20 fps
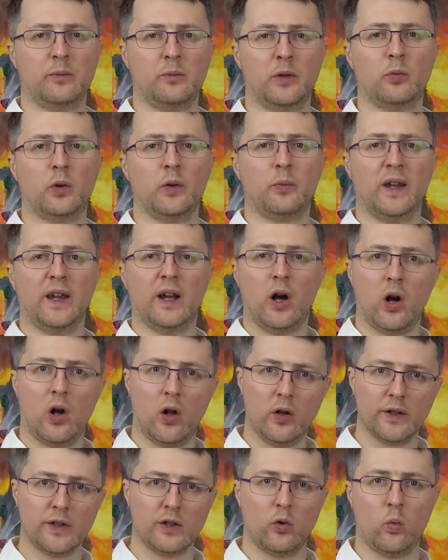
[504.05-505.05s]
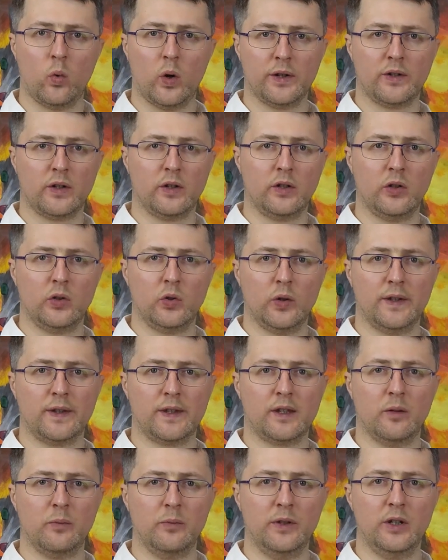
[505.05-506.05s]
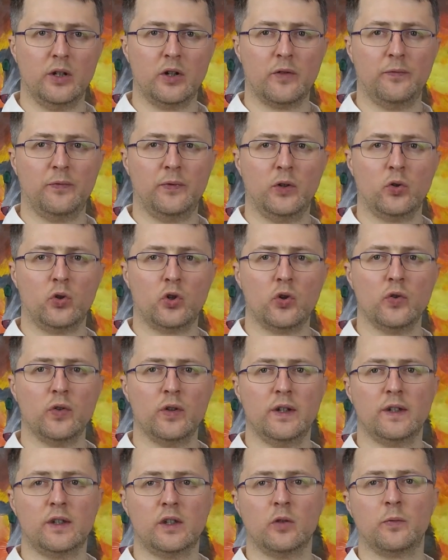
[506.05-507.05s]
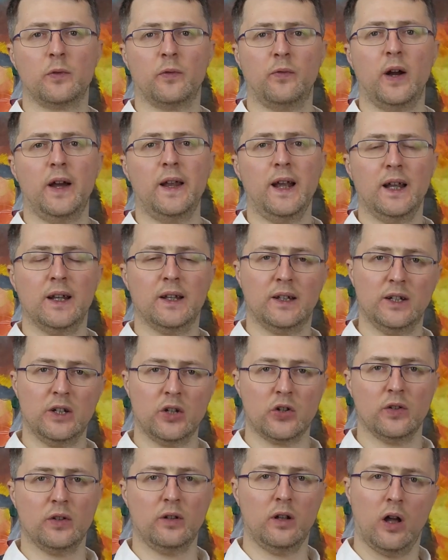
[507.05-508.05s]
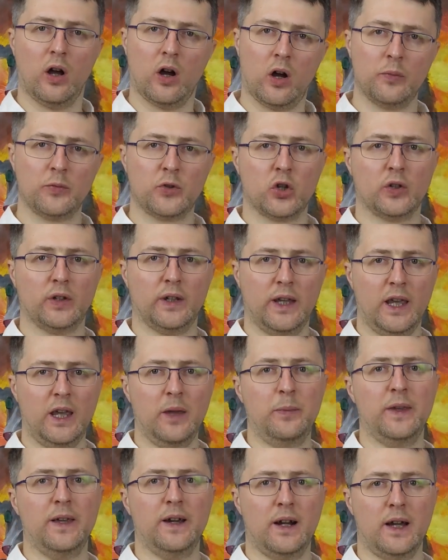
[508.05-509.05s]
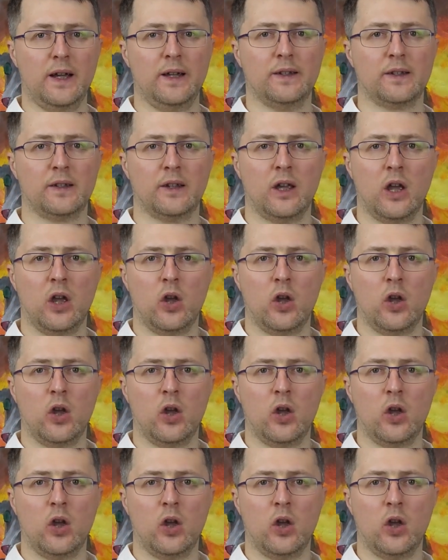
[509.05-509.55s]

but what we also want to do in some near future is to provide additional object APIs.